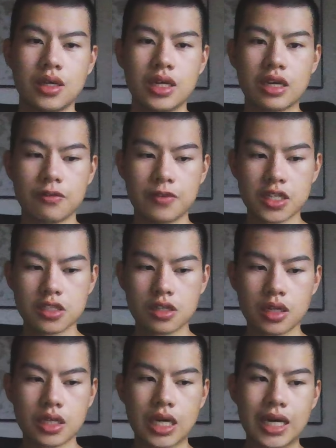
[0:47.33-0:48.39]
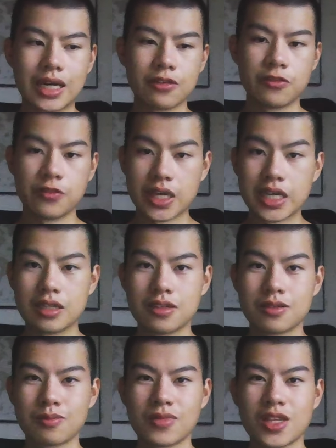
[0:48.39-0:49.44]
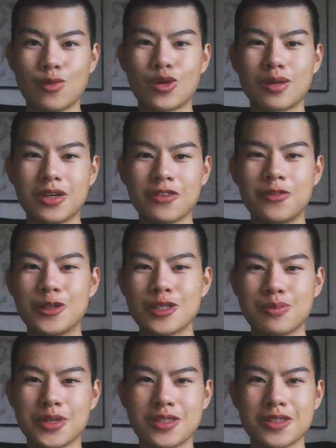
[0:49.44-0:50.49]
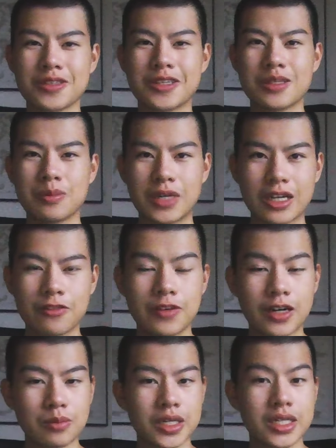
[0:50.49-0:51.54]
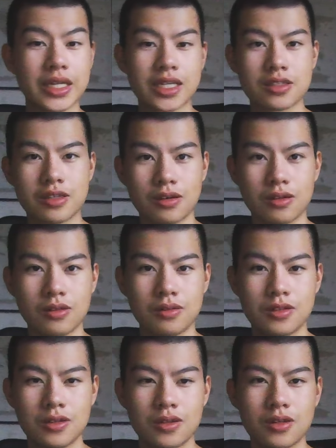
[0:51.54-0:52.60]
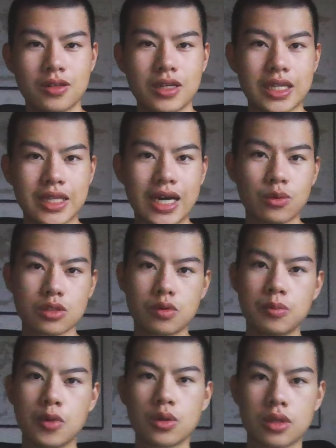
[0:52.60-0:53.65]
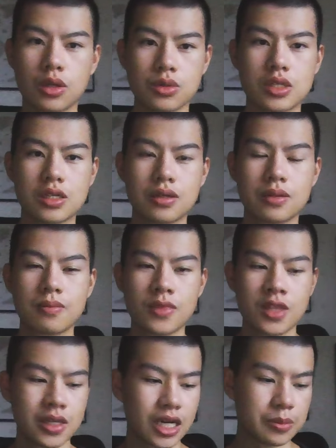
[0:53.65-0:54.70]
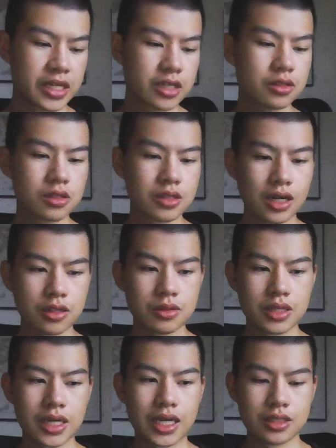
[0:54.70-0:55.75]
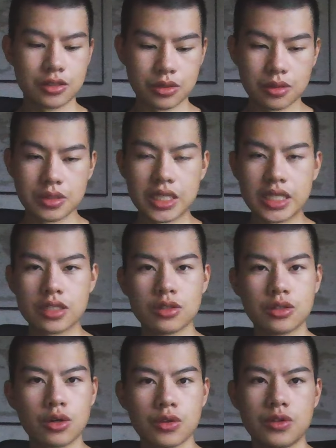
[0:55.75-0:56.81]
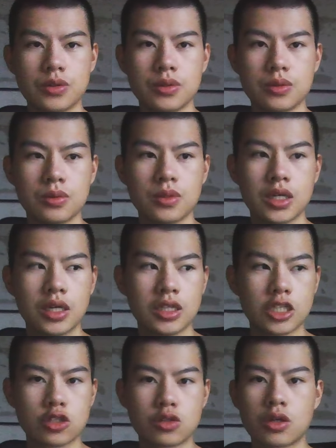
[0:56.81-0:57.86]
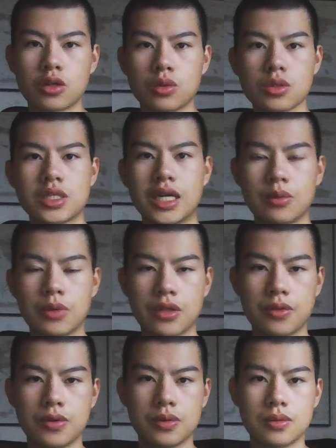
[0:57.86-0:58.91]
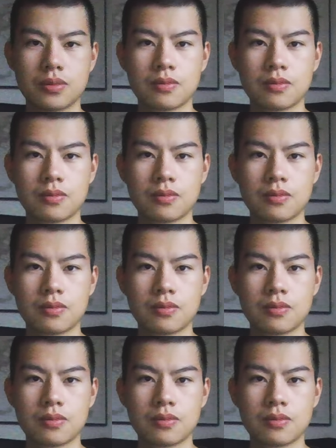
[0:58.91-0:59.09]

Eventually, I failed one of my first businesses, but I found my next skill, and that was remote closing. I'm here to tell you that you don't need to go through the struggles that I went through.